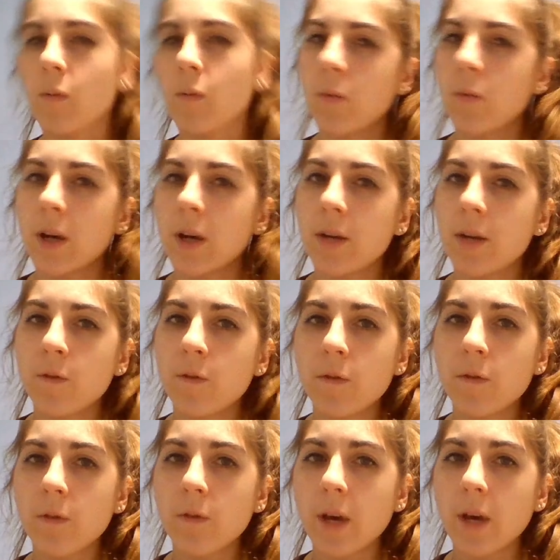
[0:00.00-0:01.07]
what if
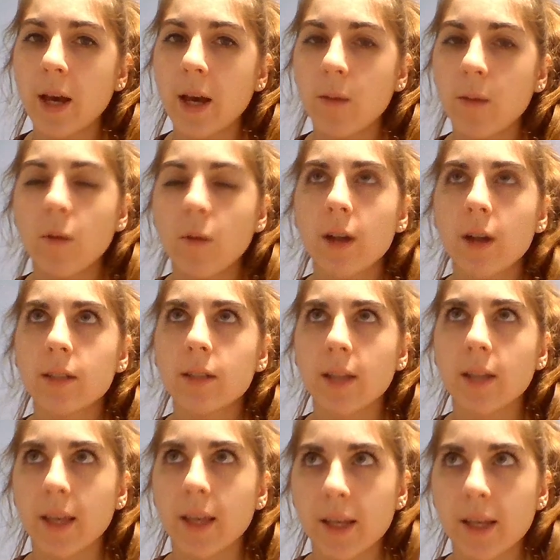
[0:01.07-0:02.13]
I want to
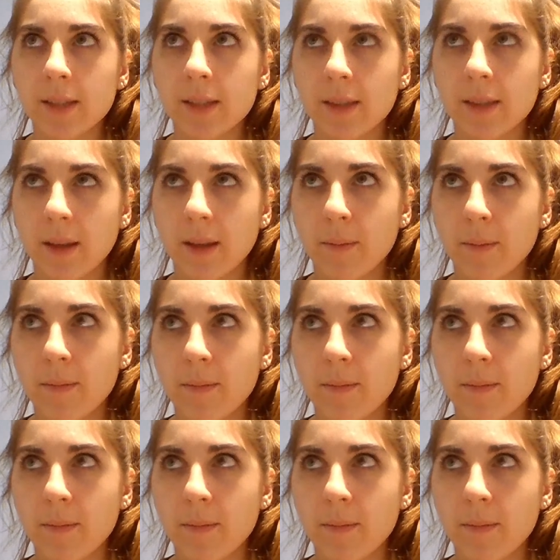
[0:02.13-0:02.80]
kiss them?